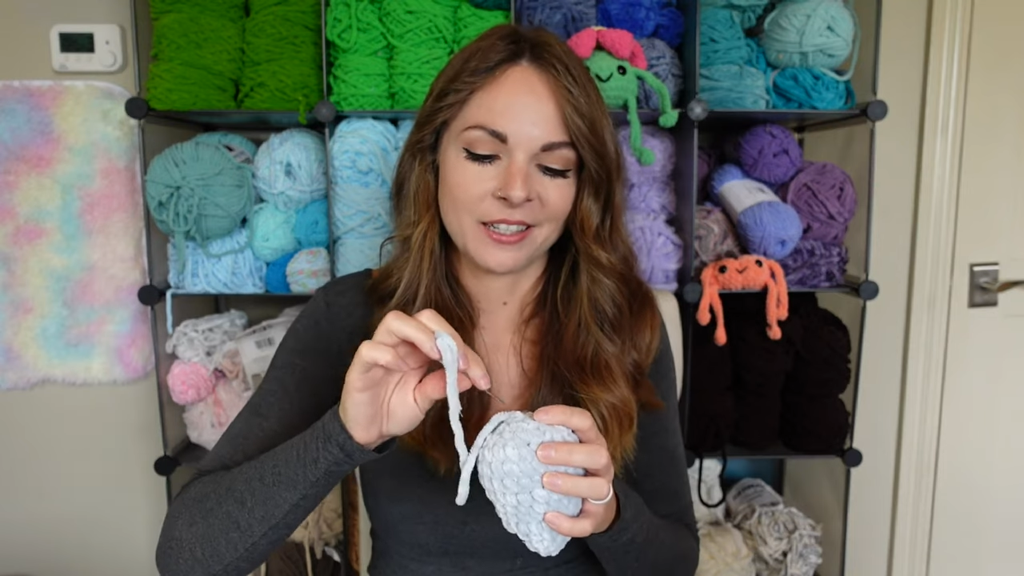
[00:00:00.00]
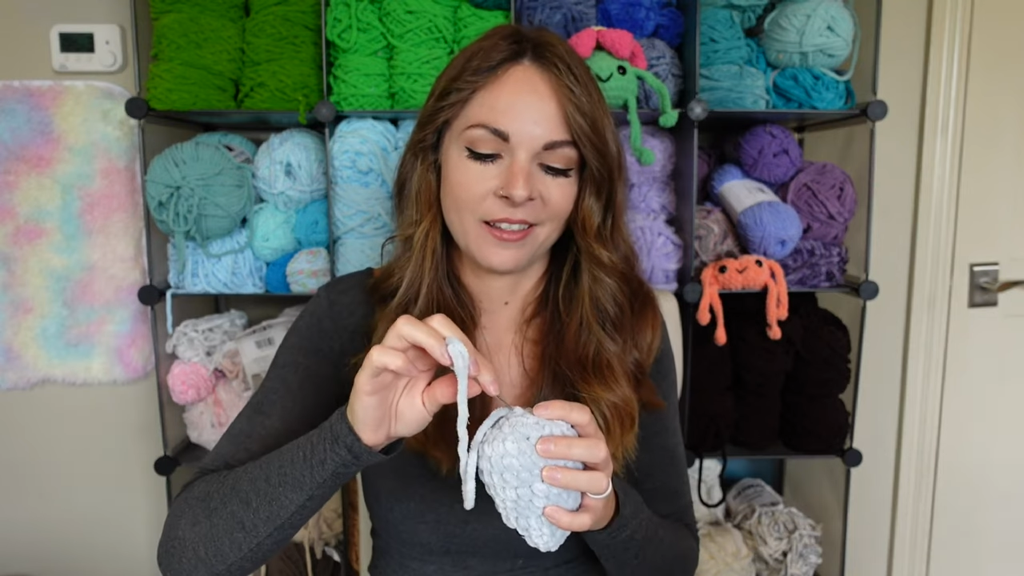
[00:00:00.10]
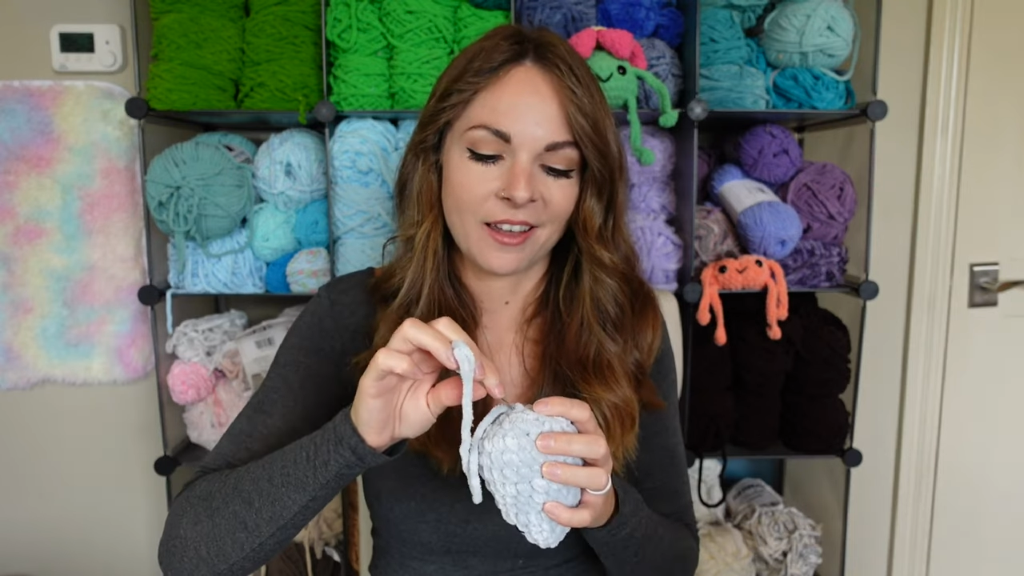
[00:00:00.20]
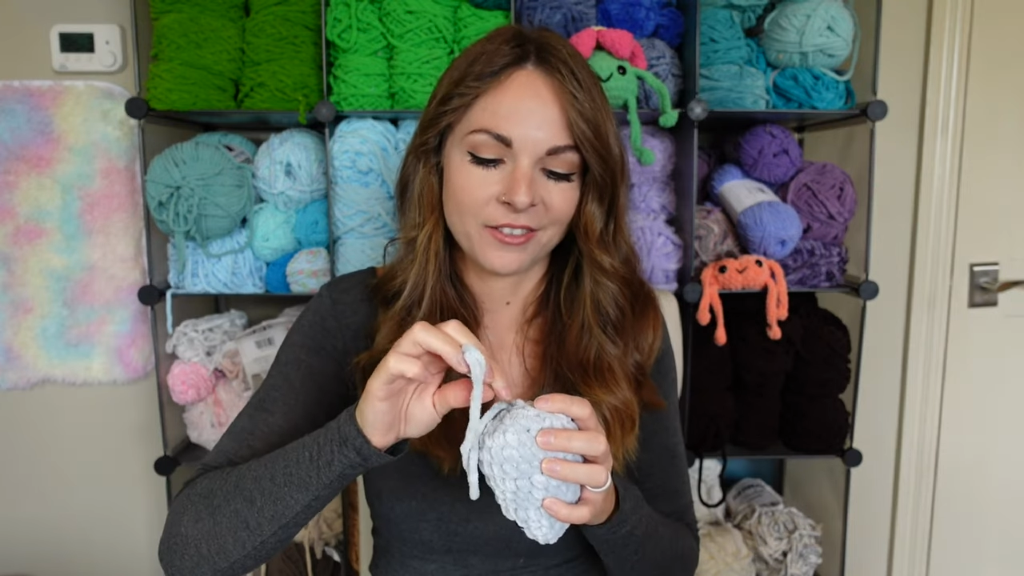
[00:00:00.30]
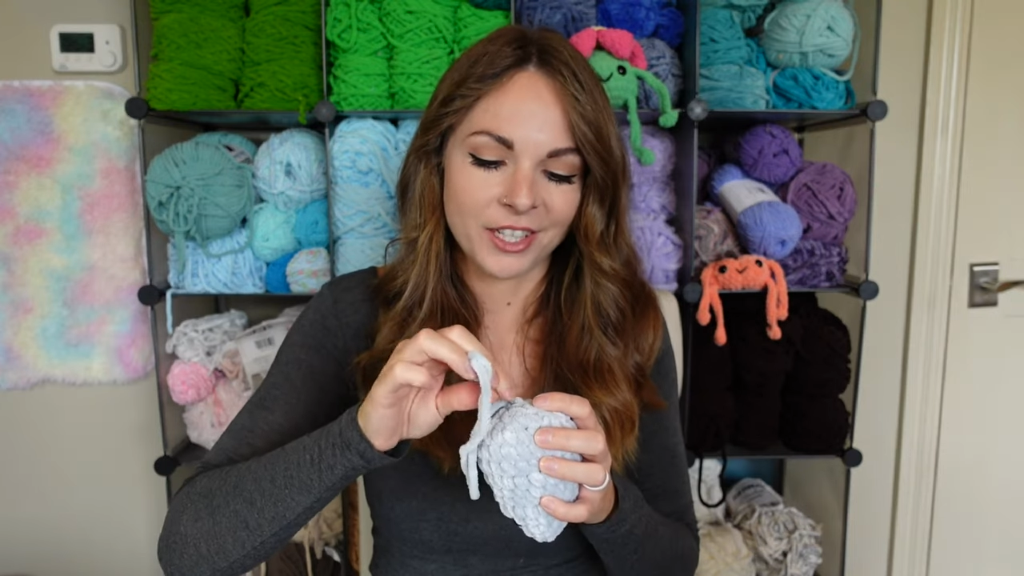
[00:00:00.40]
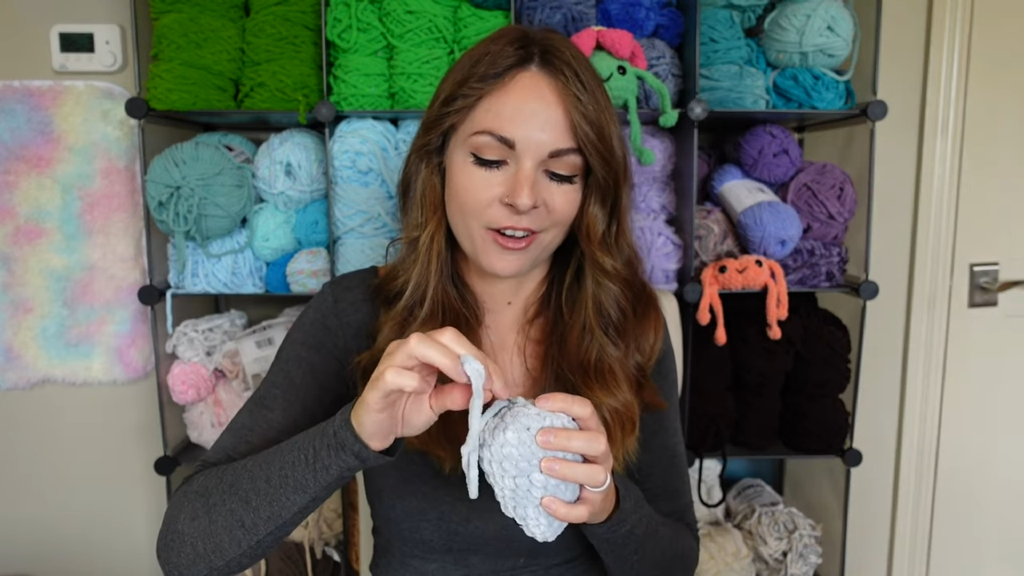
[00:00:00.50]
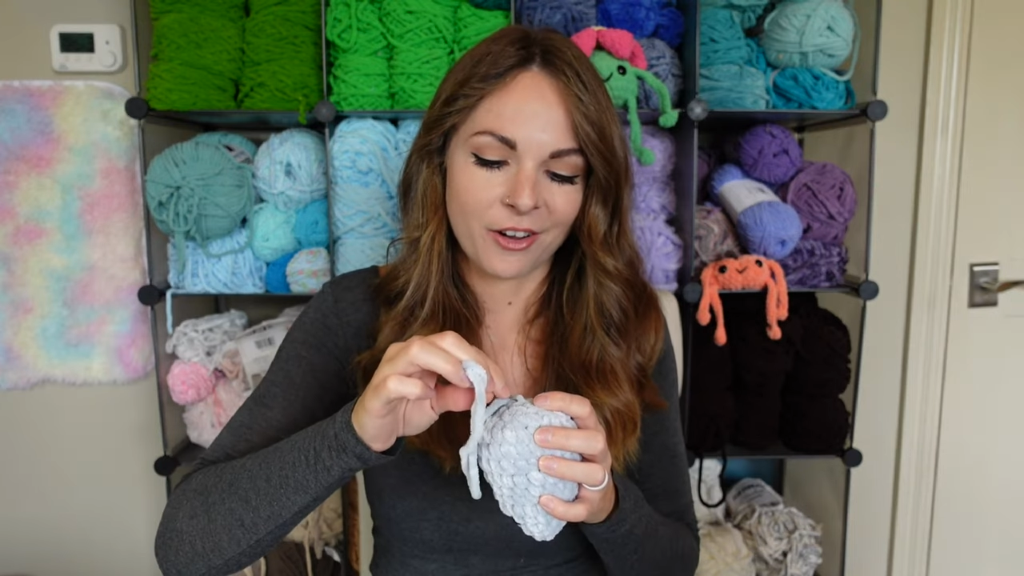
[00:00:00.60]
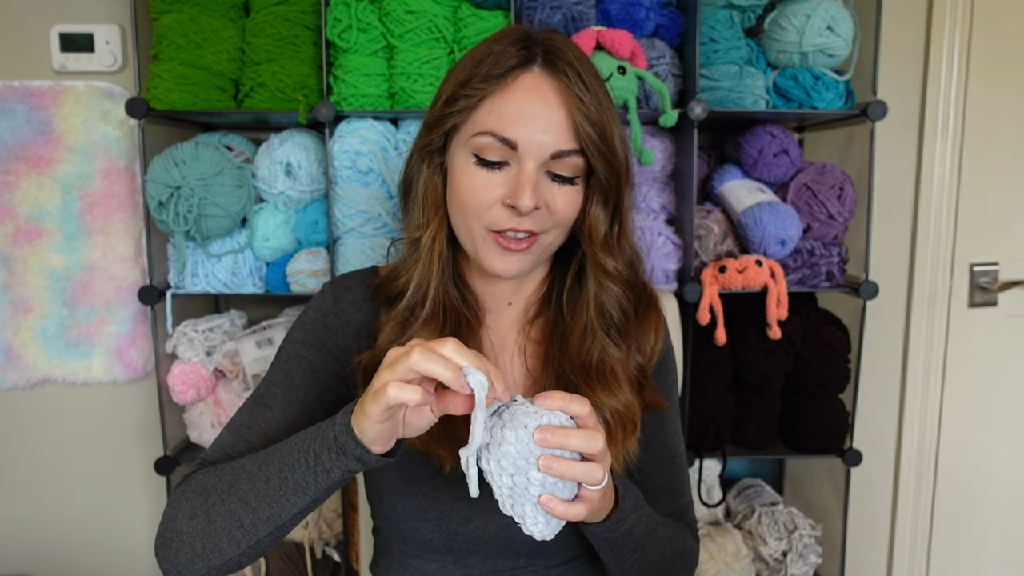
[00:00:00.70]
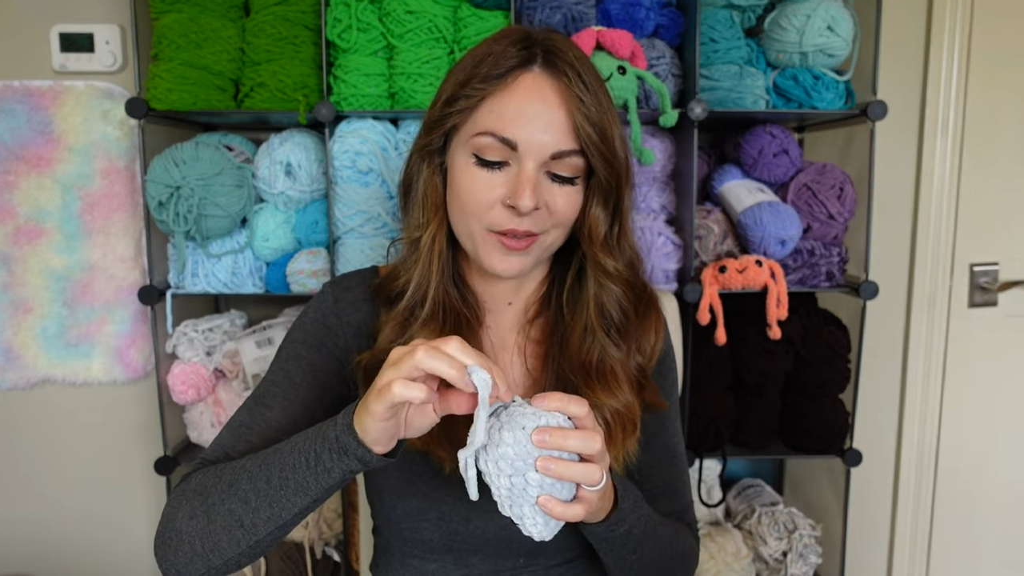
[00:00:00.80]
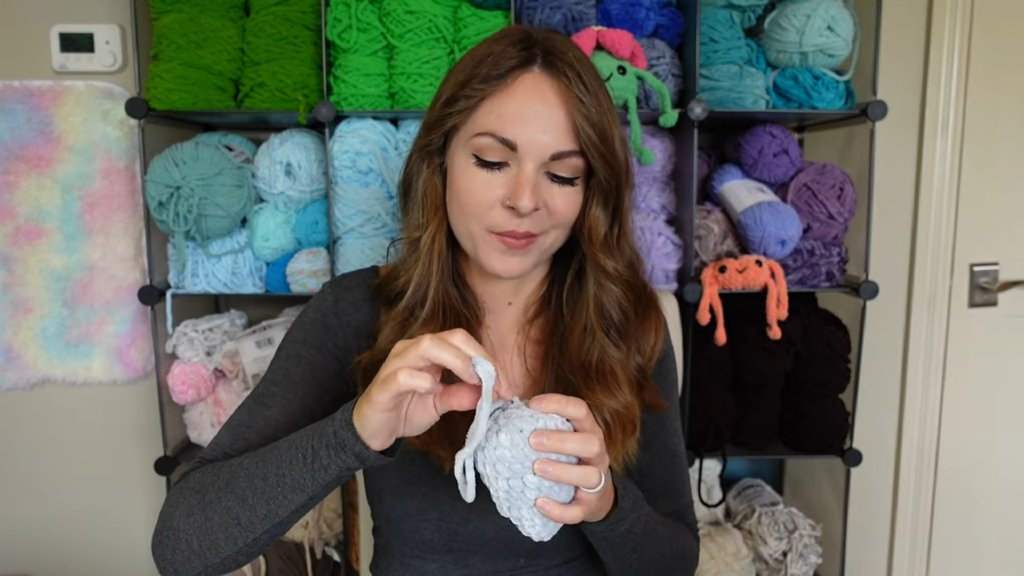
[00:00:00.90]
loving
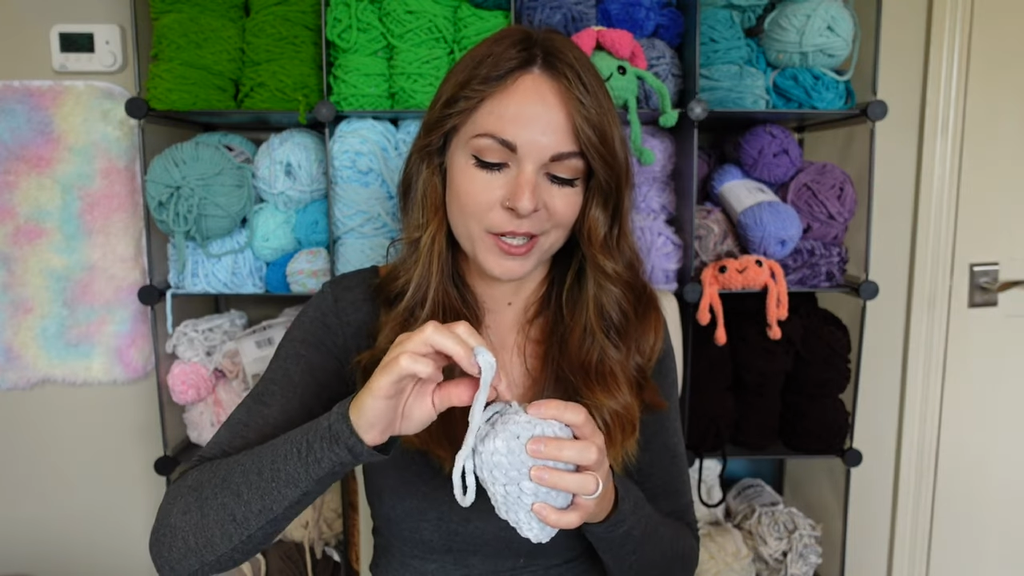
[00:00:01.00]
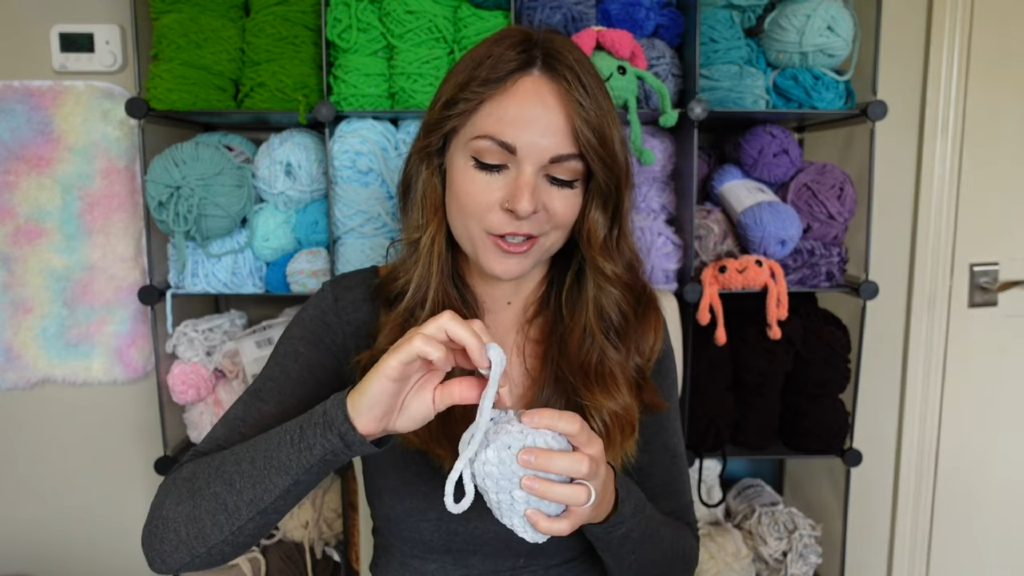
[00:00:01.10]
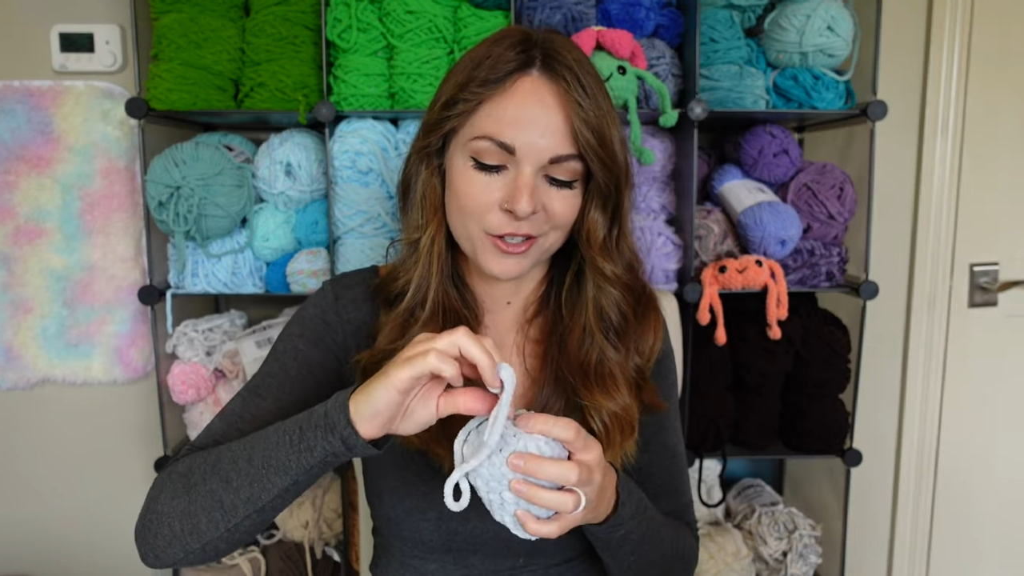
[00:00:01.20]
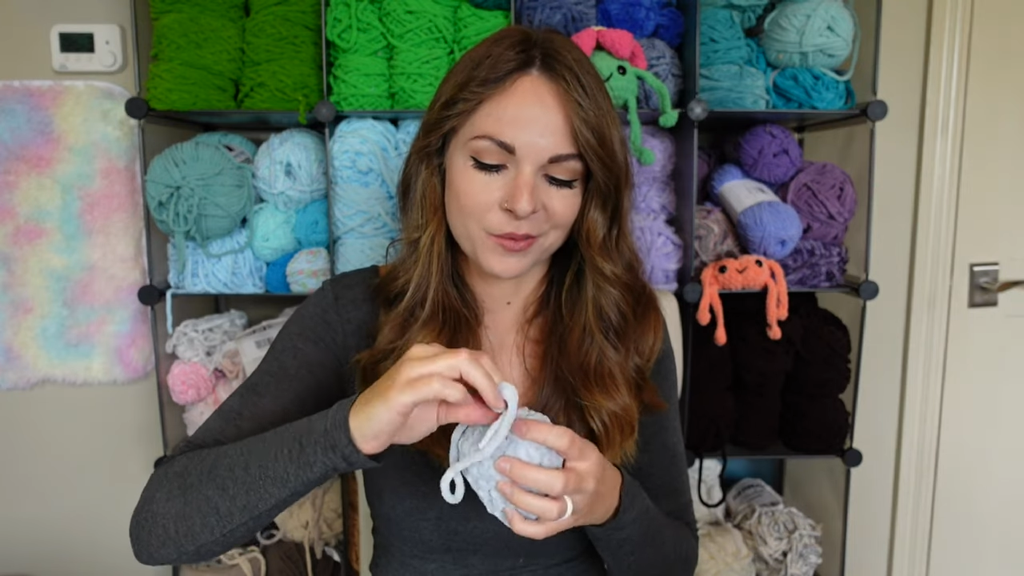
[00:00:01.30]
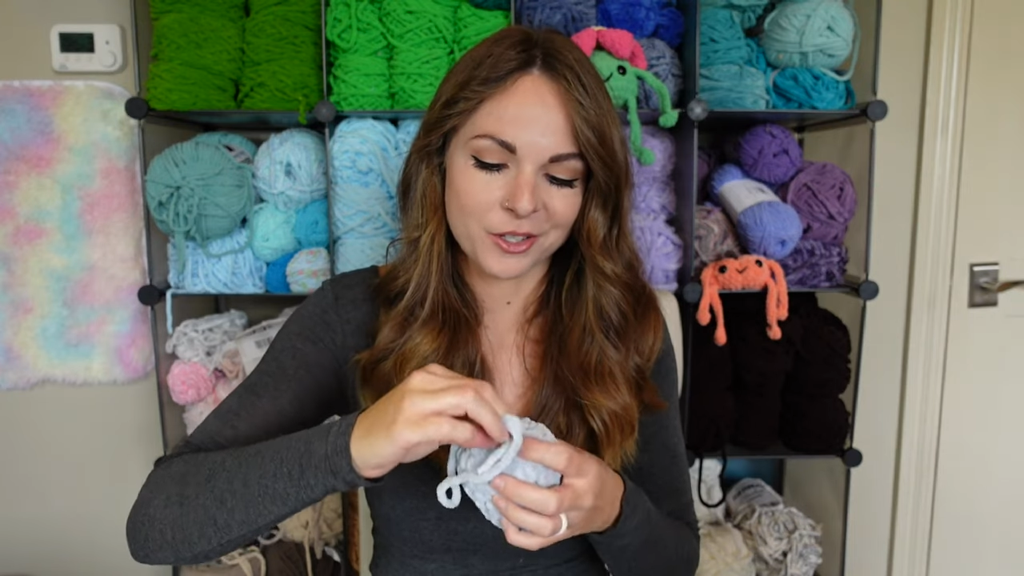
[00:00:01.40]
all the mushroom